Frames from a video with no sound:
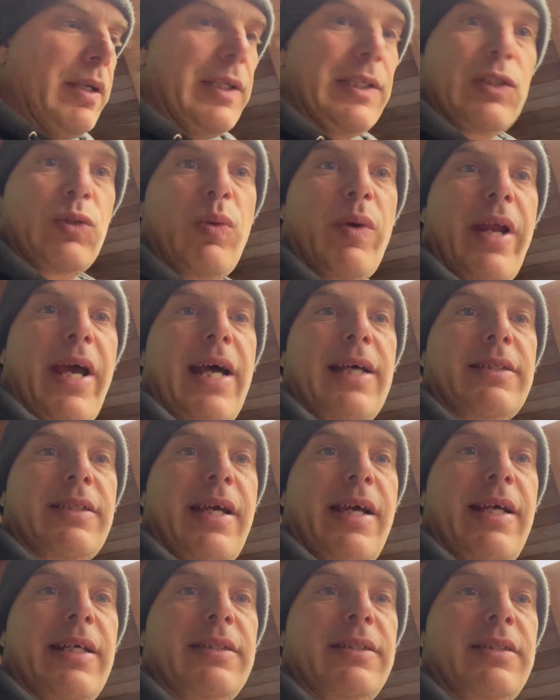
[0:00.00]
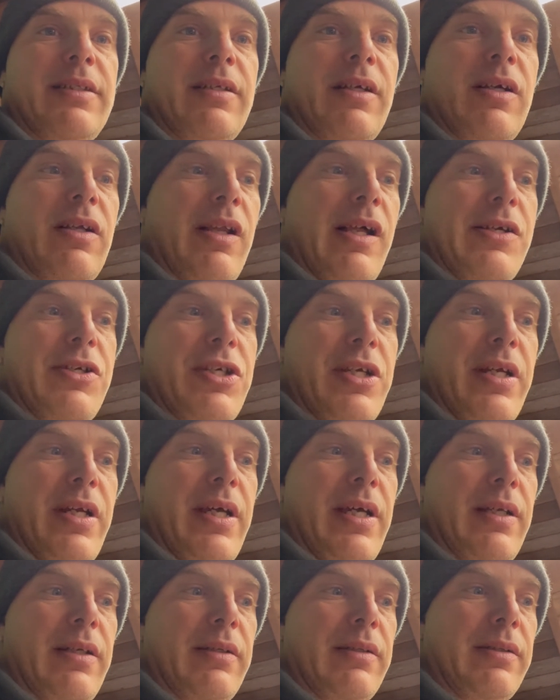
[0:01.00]
This one has a Henson clutch in
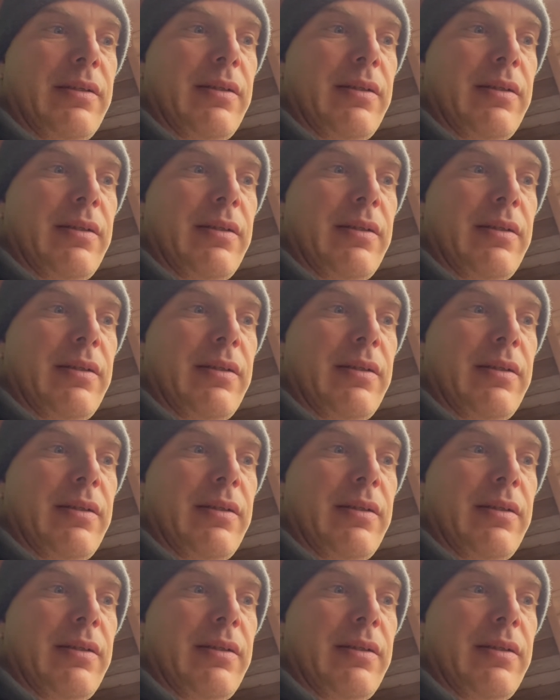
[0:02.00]
it.